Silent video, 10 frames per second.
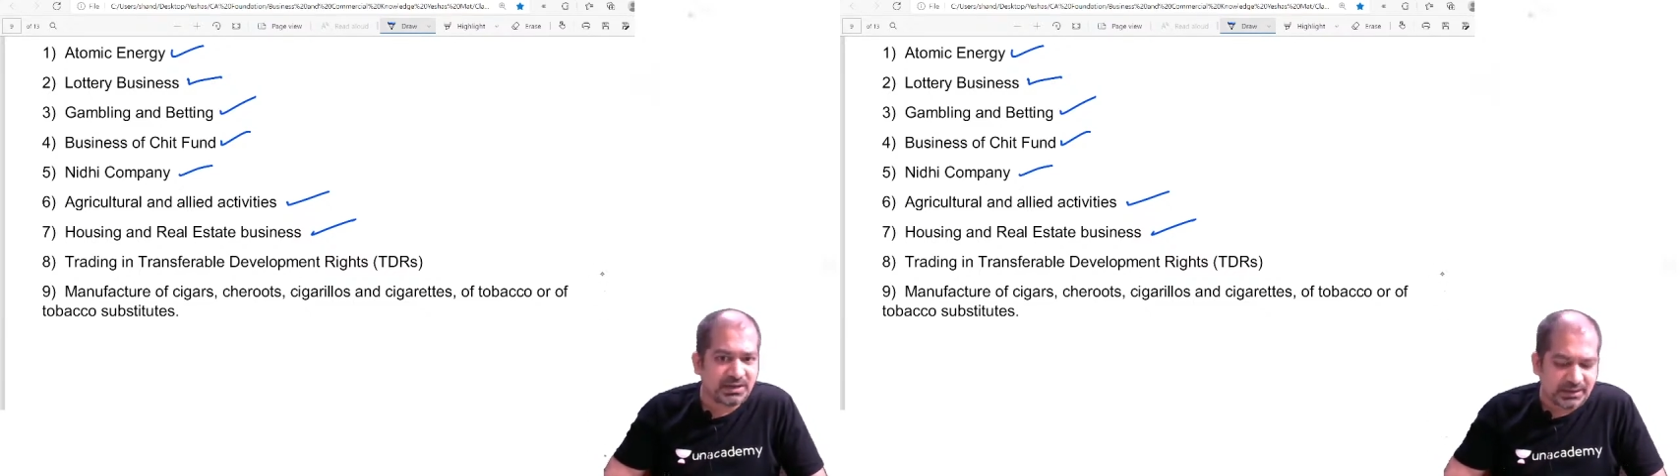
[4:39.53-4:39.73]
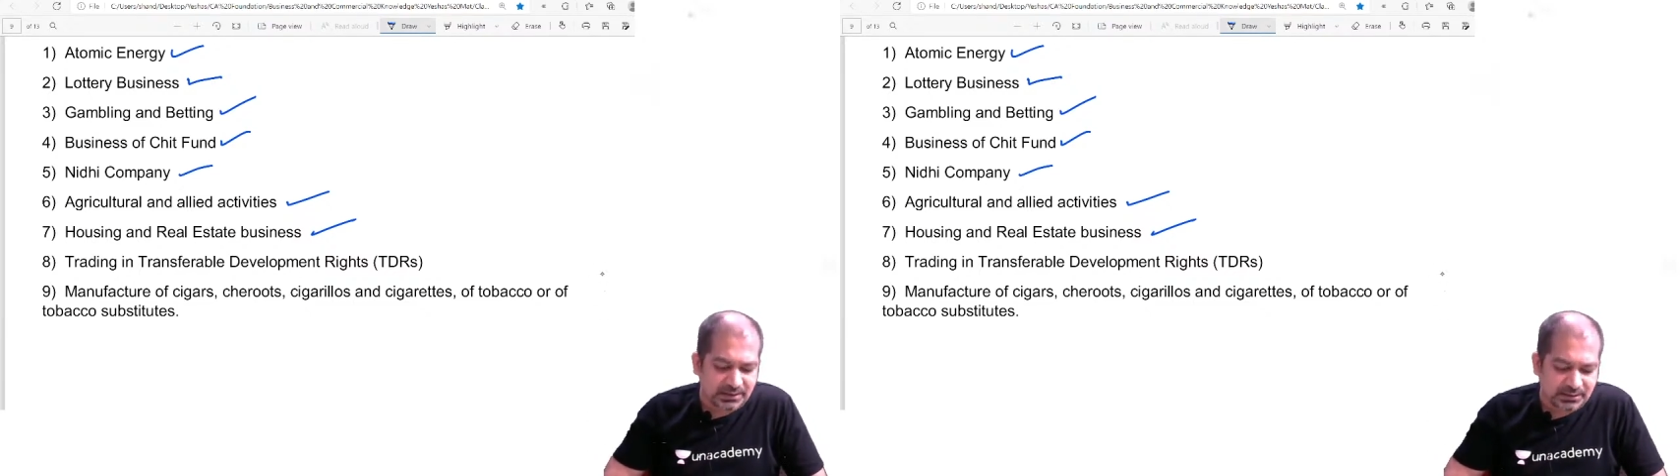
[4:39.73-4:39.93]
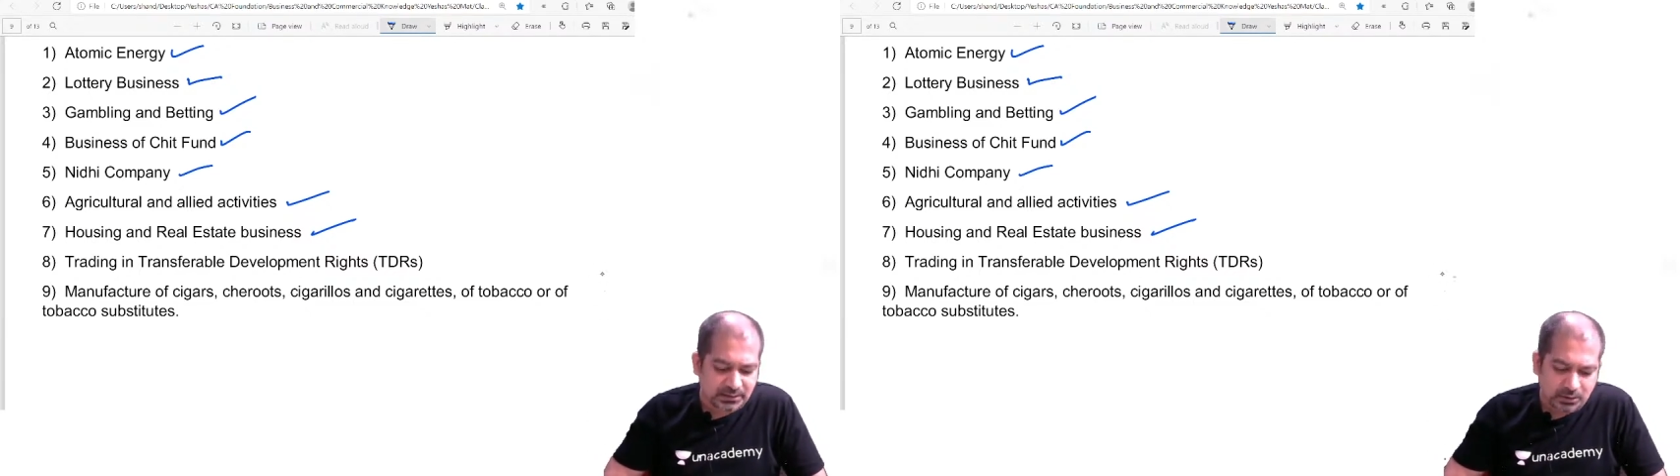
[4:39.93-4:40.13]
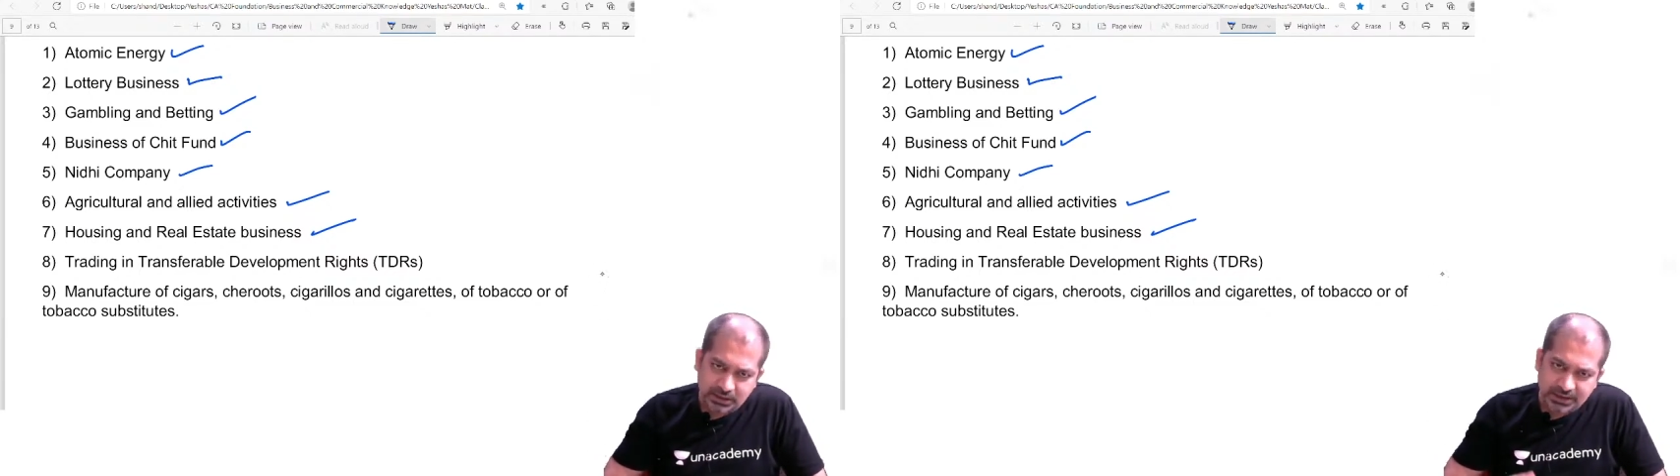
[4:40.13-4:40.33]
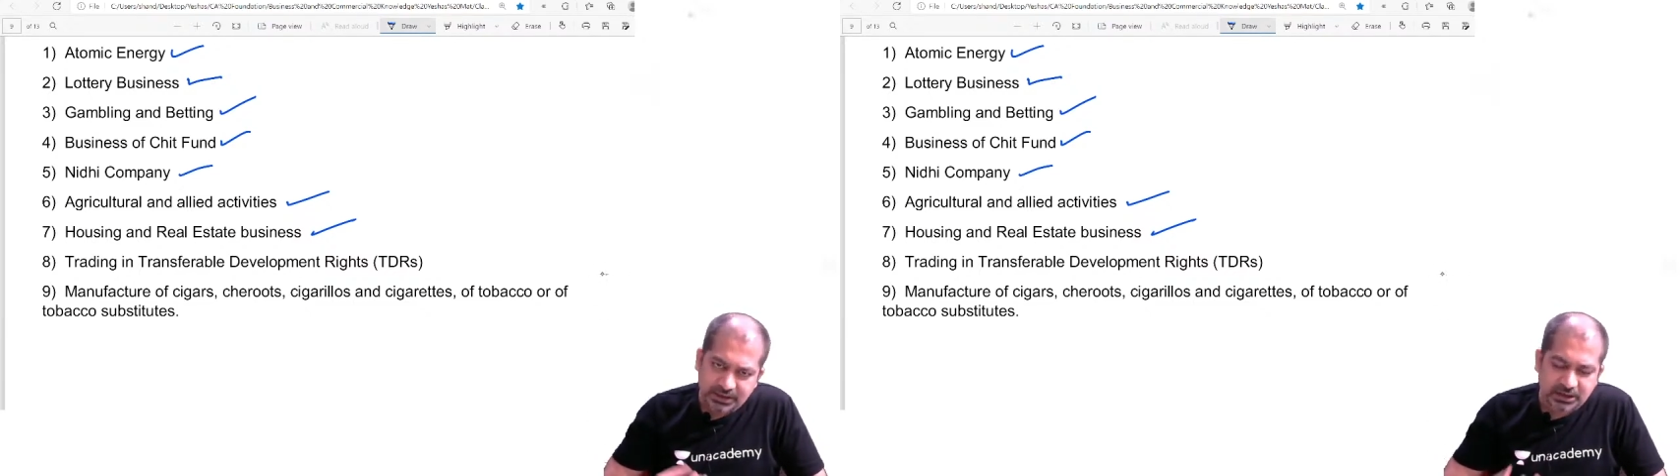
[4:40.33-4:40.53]

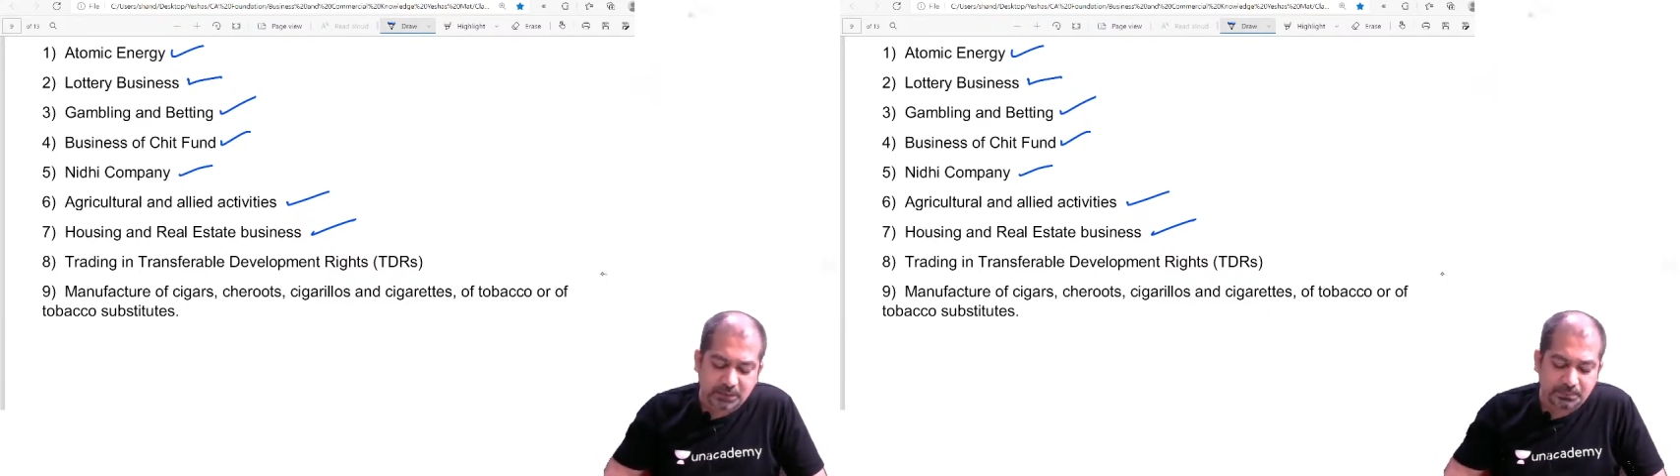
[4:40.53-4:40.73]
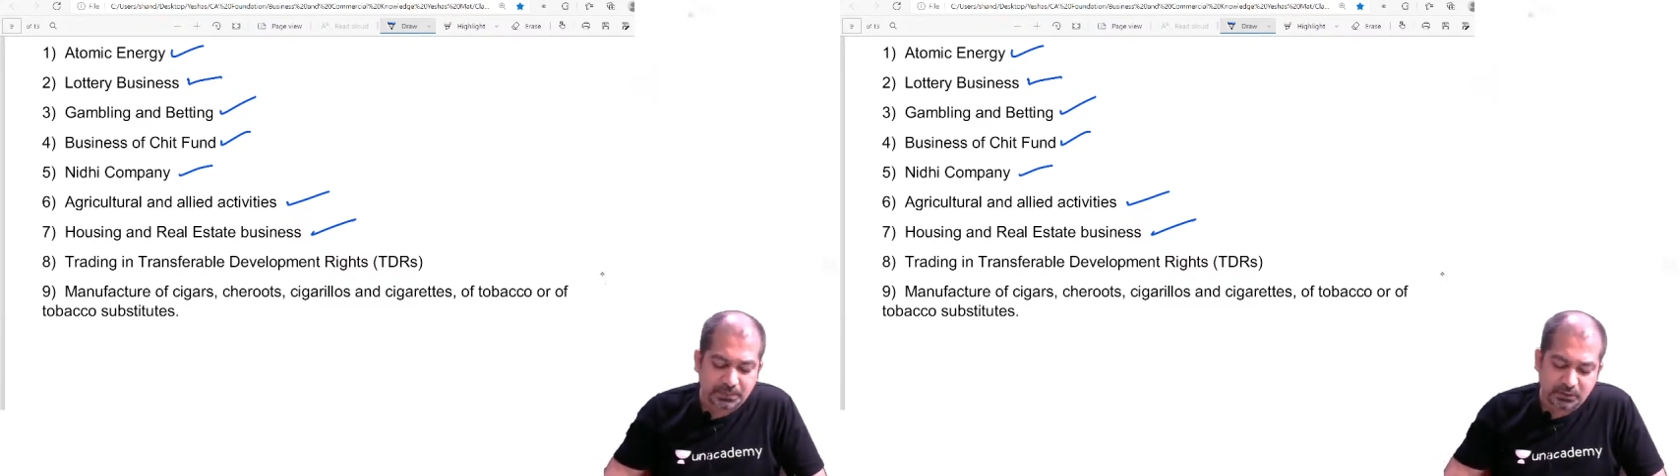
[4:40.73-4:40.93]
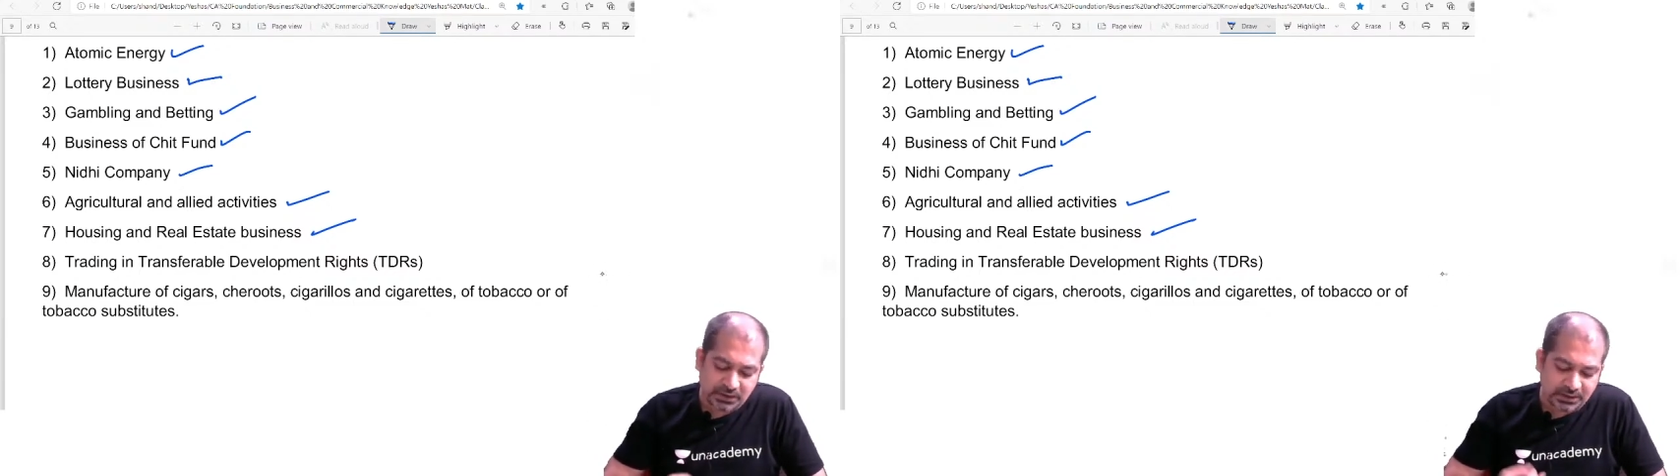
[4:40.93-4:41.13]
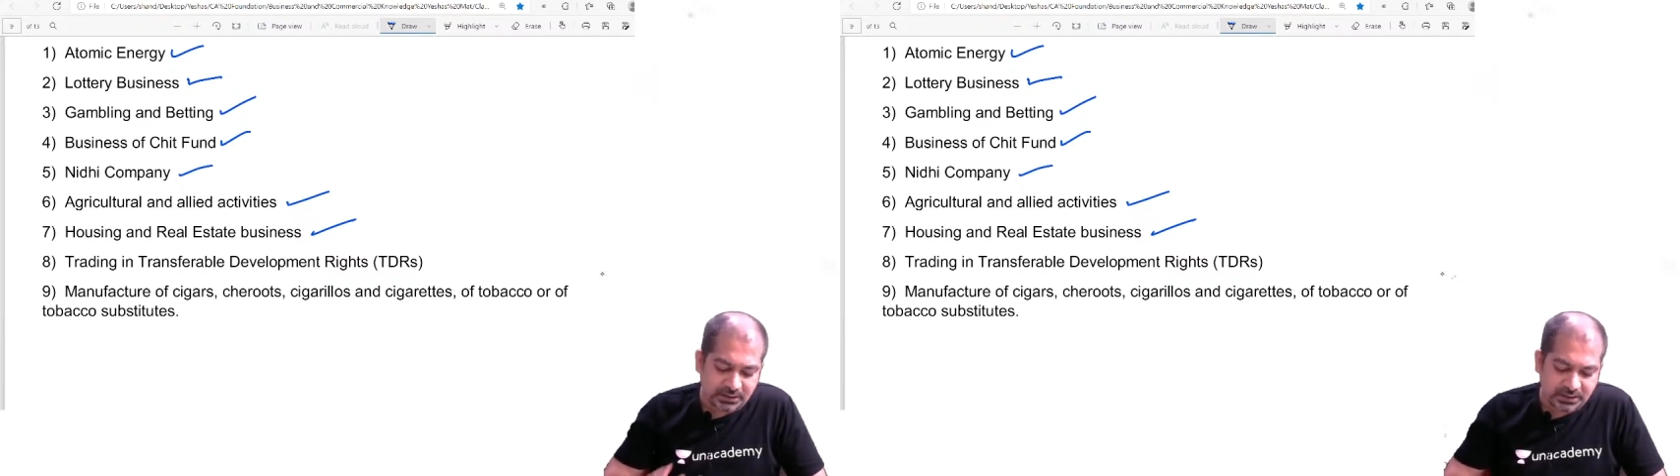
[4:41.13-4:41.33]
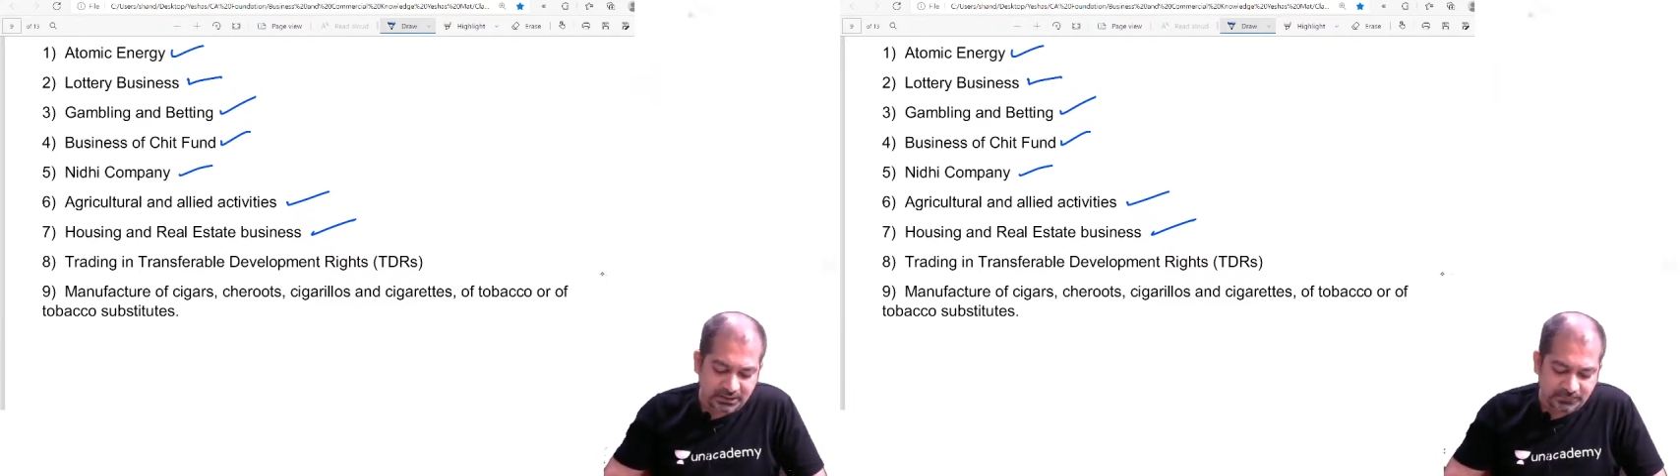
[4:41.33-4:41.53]
Indian company or
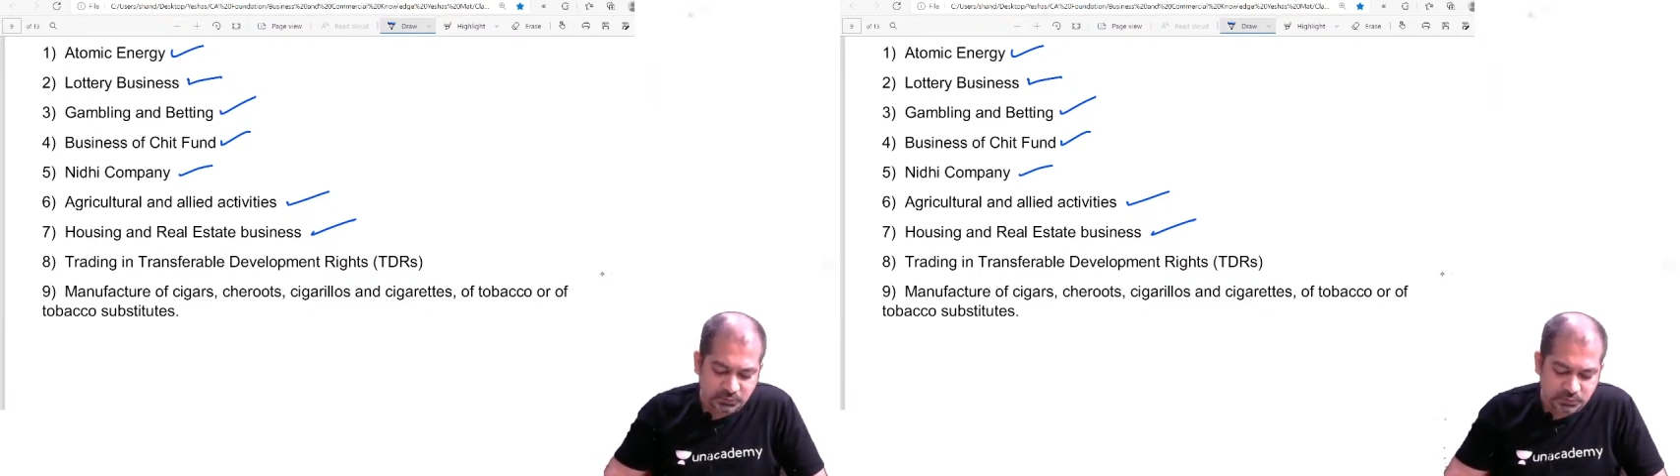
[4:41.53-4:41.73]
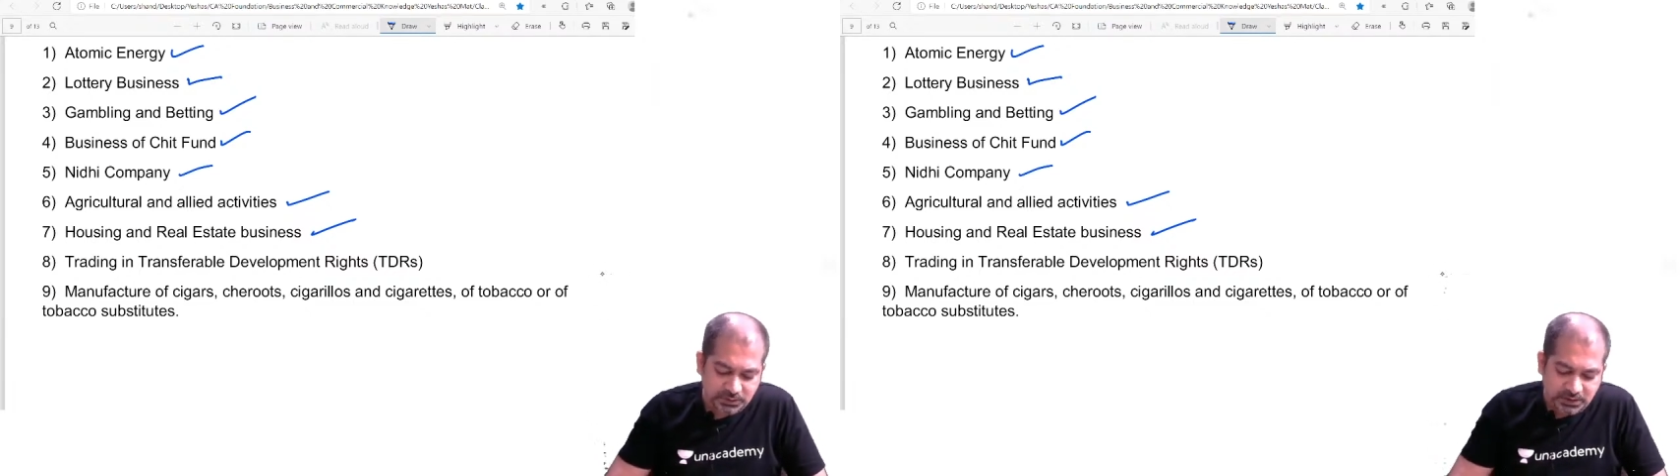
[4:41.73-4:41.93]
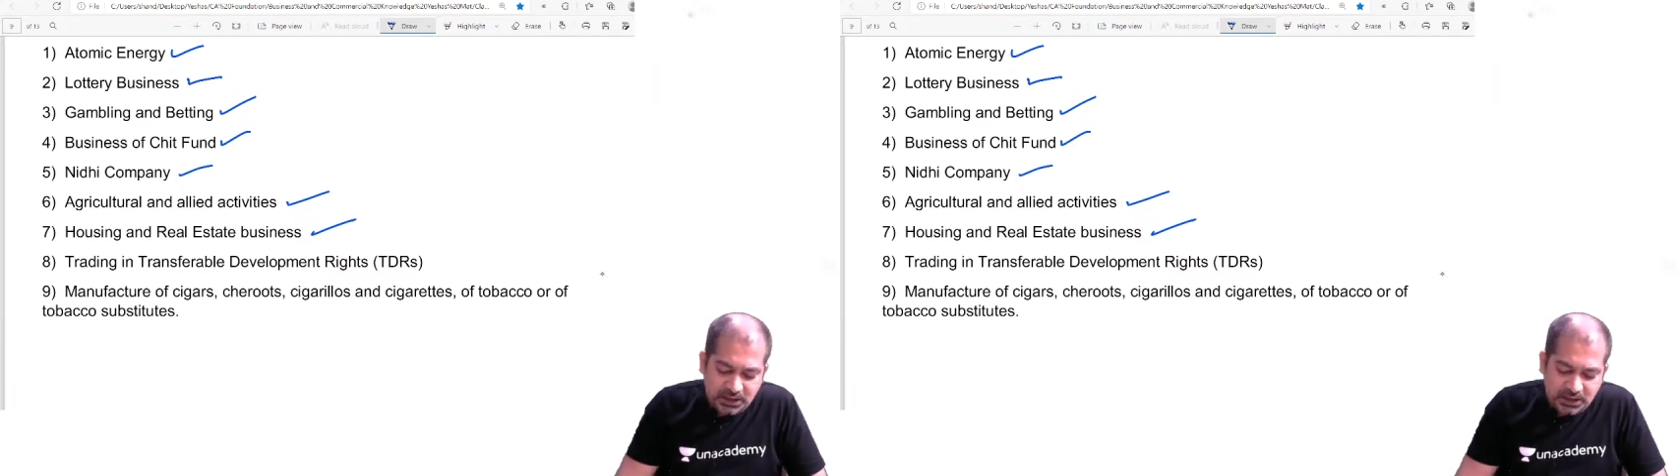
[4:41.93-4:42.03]
Indian individual.